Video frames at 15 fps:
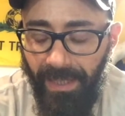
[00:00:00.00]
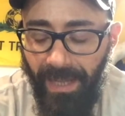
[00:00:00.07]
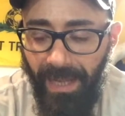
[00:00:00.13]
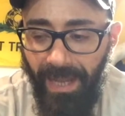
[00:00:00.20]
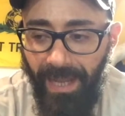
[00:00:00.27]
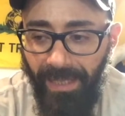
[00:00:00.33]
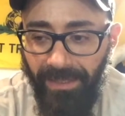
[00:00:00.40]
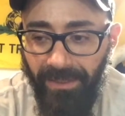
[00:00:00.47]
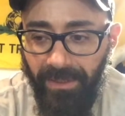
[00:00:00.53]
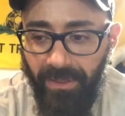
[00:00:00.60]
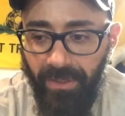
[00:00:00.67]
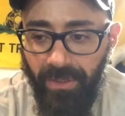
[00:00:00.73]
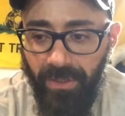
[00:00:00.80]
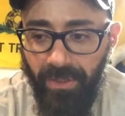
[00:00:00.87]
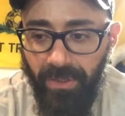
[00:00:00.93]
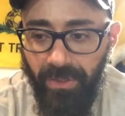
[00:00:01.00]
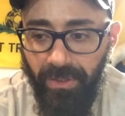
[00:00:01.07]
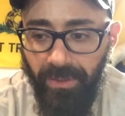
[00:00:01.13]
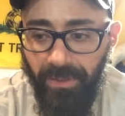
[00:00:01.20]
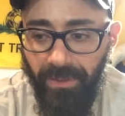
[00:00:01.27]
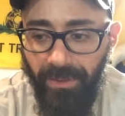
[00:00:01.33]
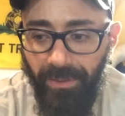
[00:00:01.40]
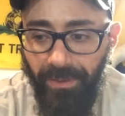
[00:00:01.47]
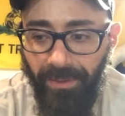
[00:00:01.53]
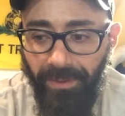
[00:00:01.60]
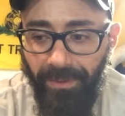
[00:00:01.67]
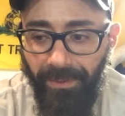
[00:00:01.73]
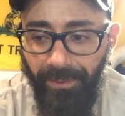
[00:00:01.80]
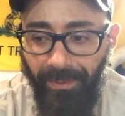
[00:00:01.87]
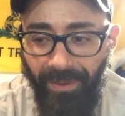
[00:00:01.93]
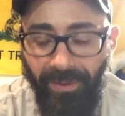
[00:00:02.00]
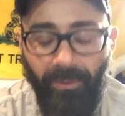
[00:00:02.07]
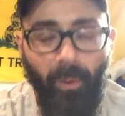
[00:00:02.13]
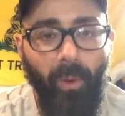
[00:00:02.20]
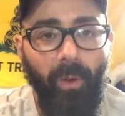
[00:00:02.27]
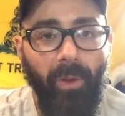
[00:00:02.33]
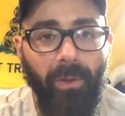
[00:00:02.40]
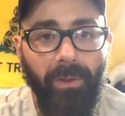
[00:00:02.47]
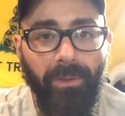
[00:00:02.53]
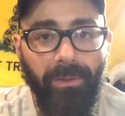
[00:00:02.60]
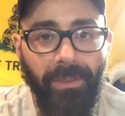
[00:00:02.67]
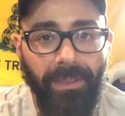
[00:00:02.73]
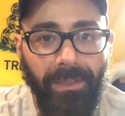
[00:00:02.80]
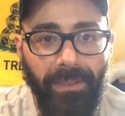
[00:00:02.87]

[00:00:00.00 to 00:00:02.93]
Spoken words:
and they're all